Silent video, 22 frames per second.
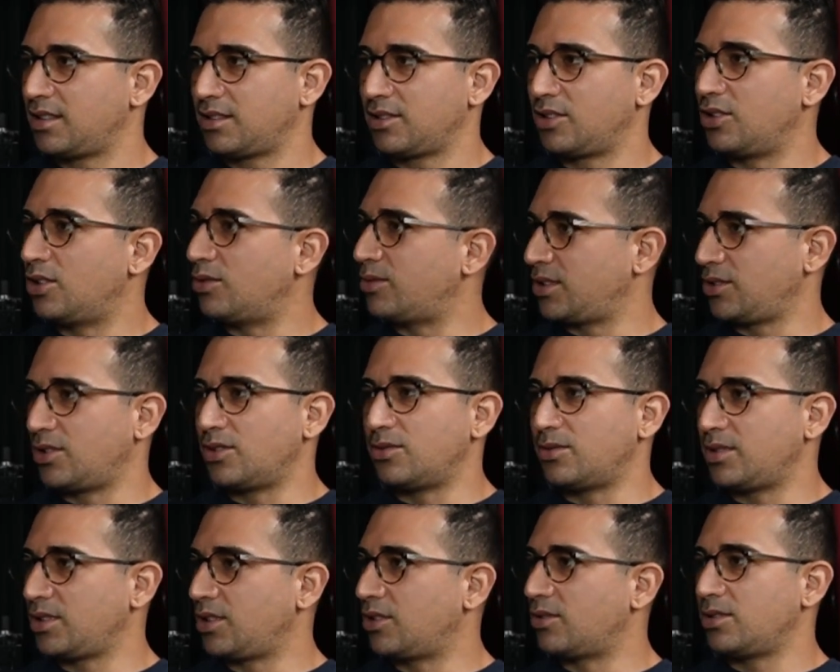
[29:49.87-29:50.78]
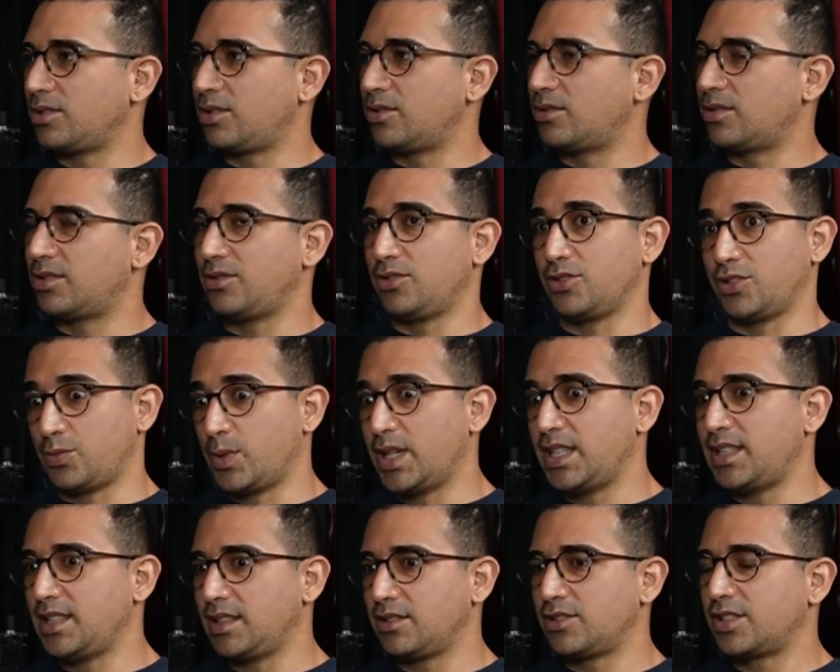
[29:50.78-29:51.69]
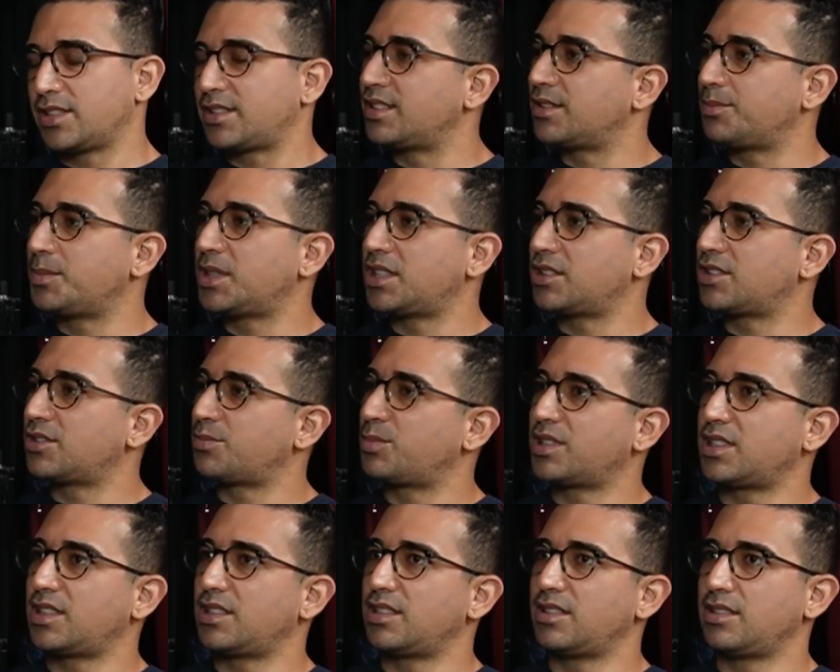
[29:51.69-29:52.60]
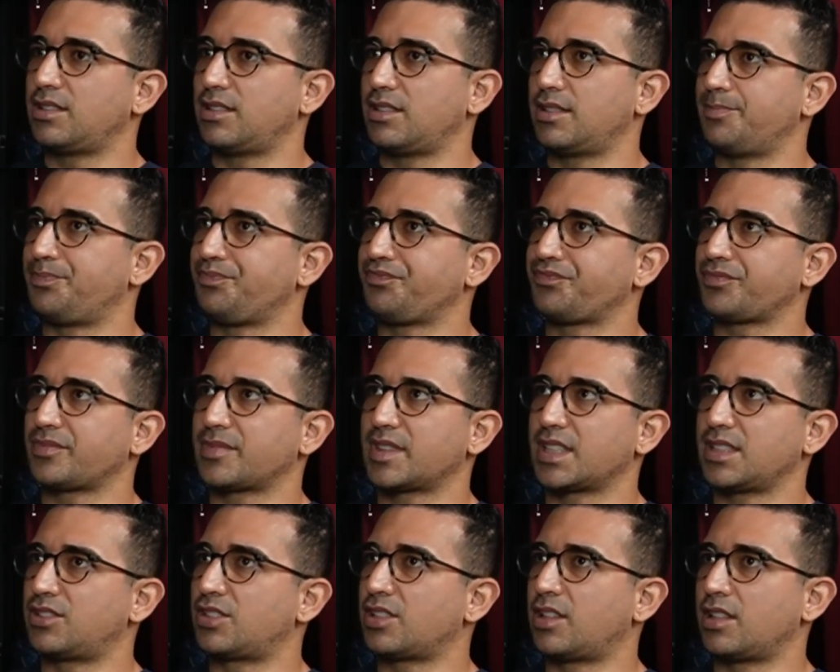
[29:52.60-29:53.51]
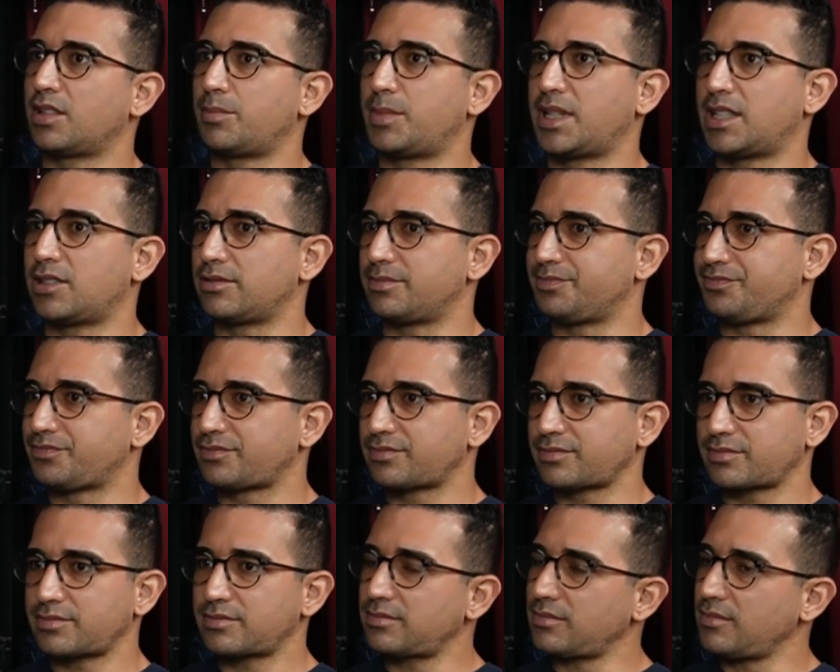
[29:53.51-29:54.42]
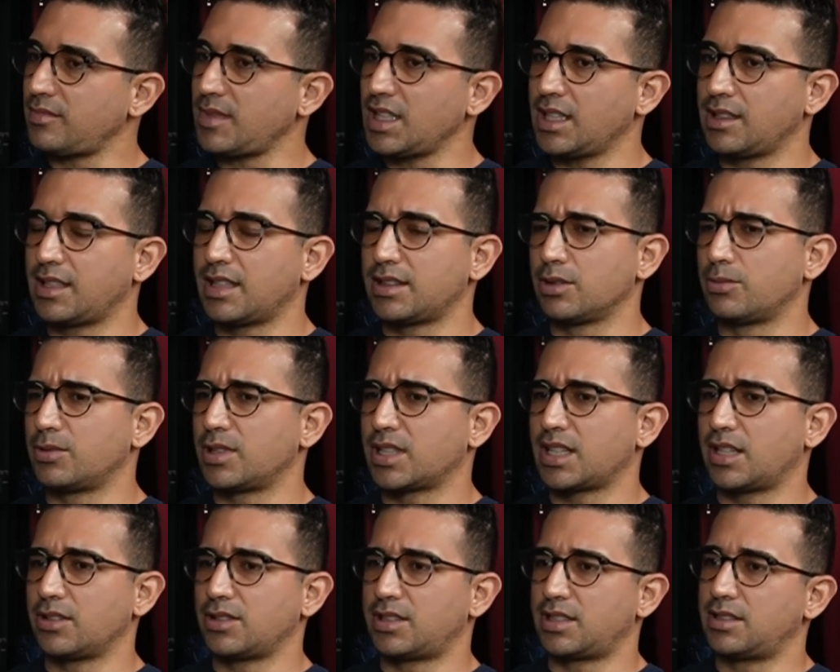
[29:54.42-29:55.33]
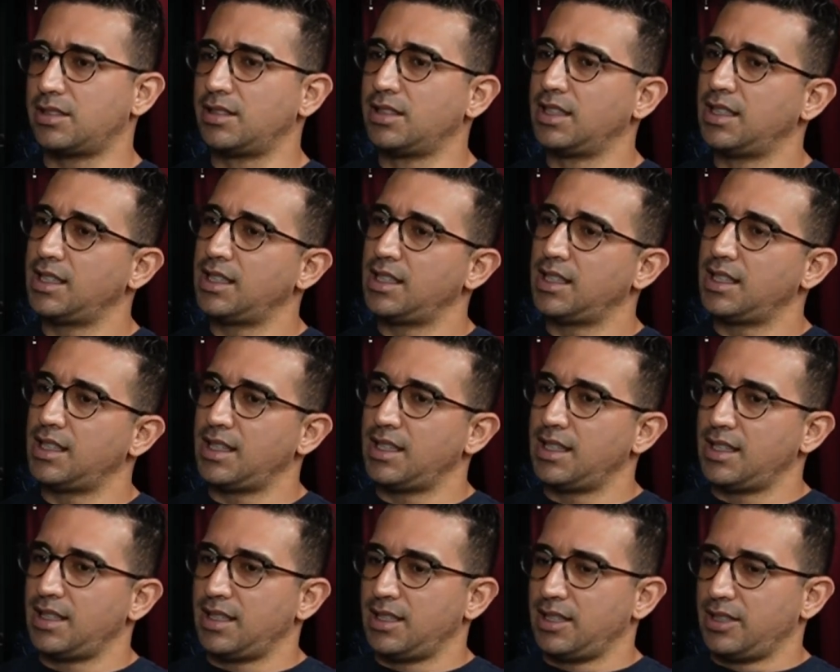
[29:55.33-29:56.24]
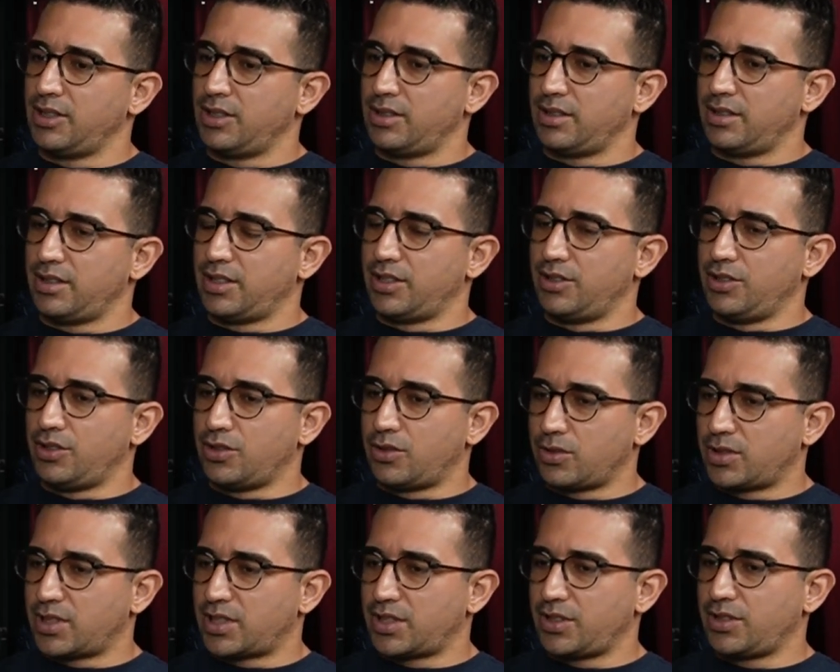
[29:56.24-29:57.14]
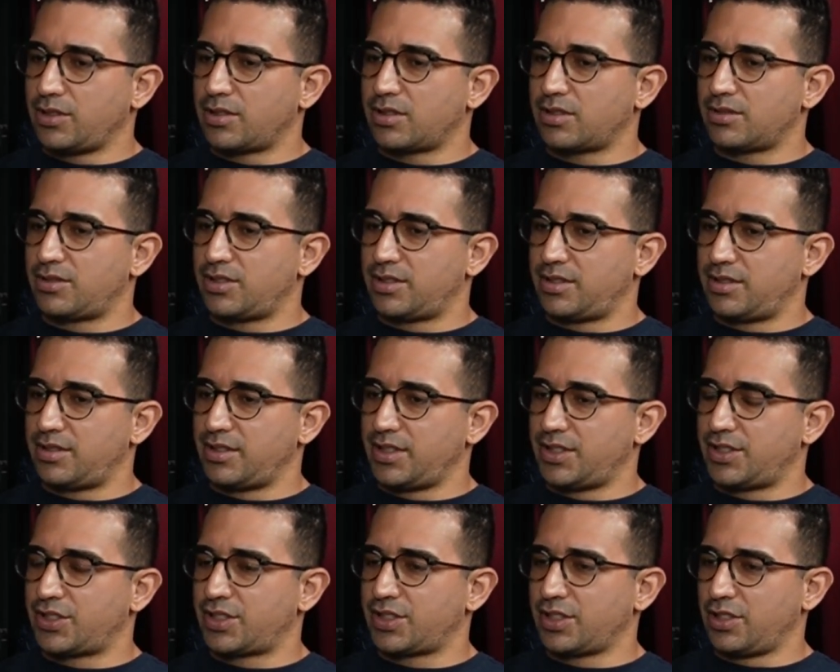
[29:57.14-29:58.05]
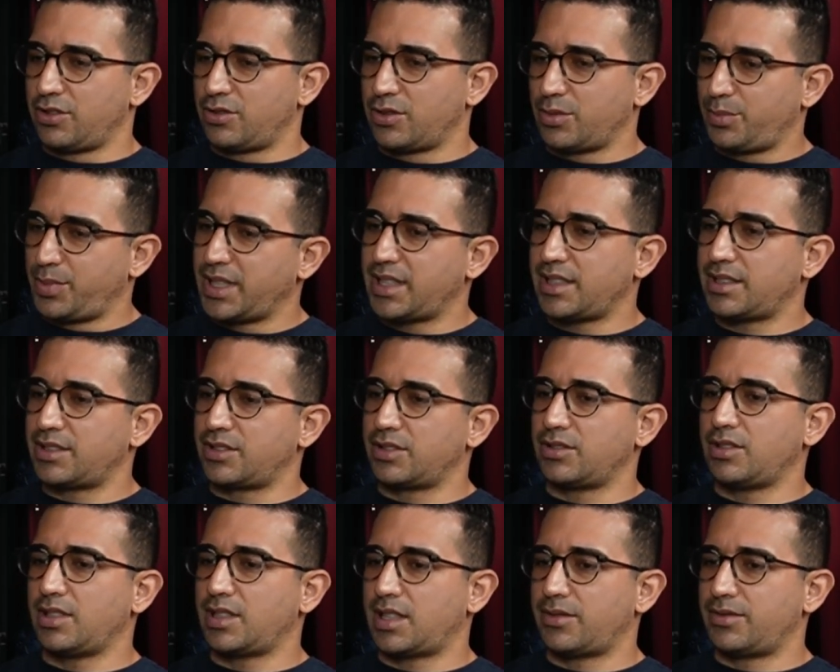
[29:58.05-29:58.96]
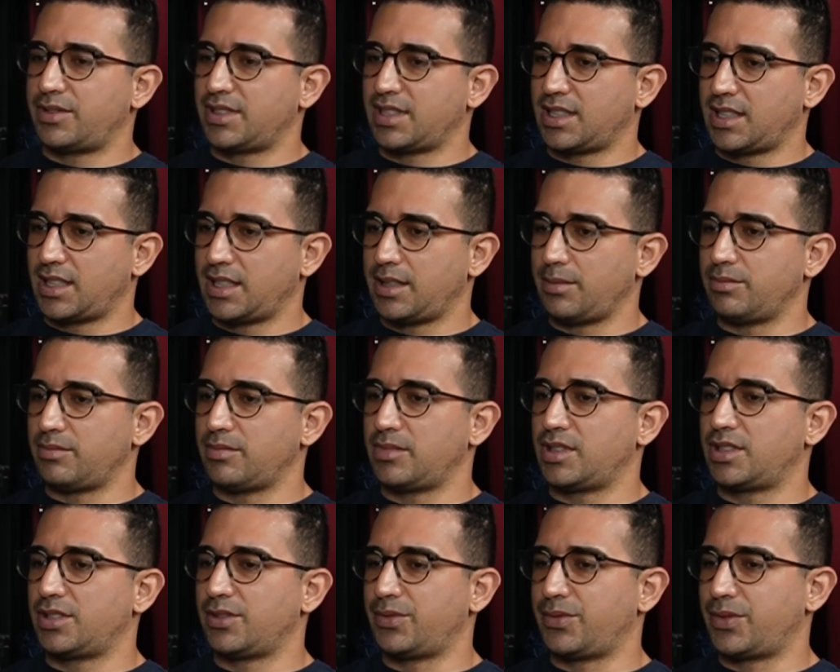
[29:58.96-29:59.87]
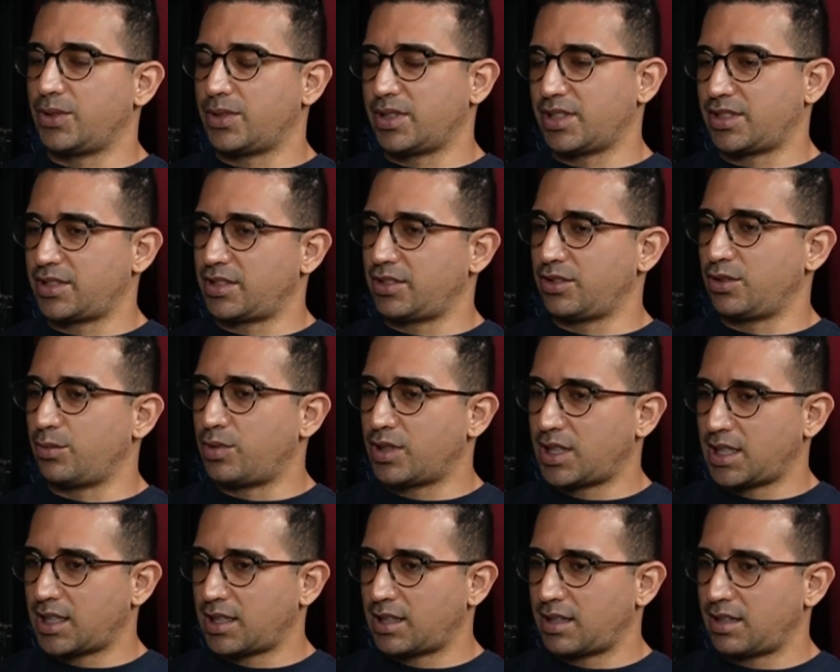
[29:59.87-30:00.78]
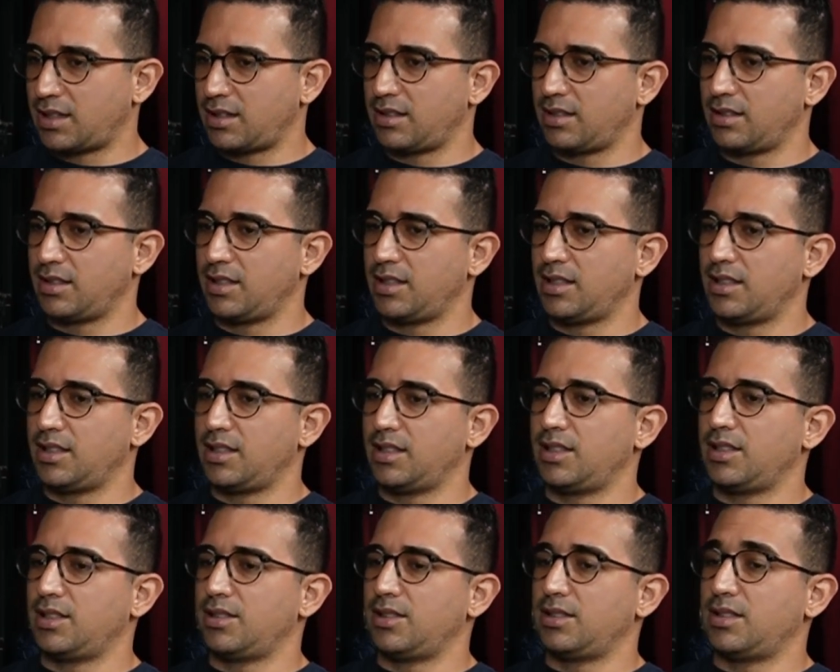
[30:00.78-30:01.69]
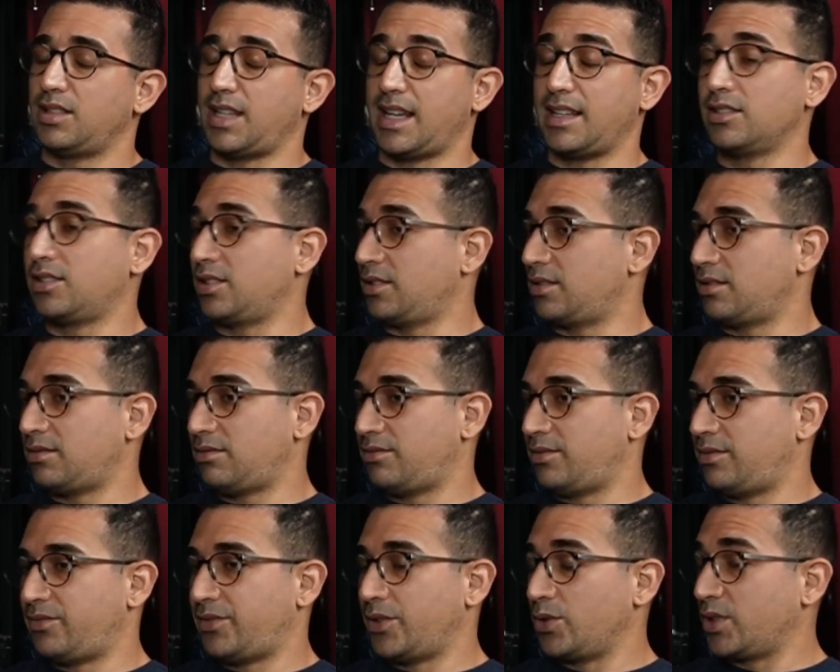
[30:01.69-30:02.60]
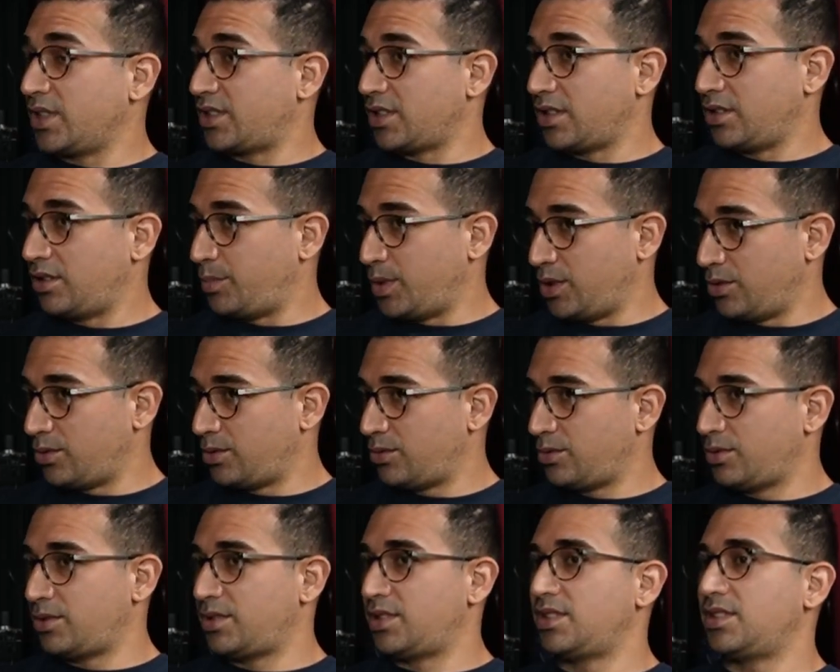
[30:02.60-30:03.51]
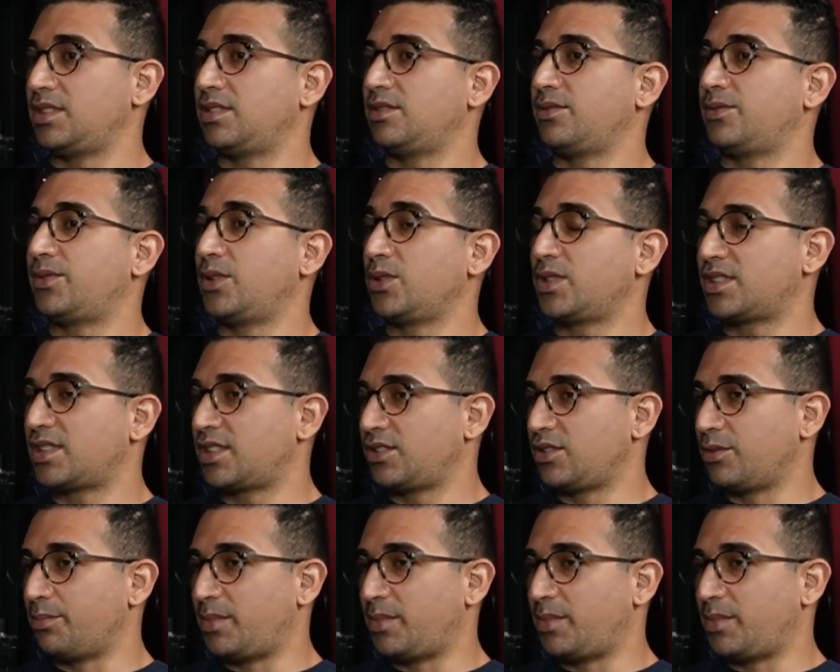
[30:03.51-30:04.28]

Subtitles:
going. You're sweating just as much, but it's all about get the workout done. in yoga, it's slower pace, so you have time to focus on your breath and to focus on the pose, focus on your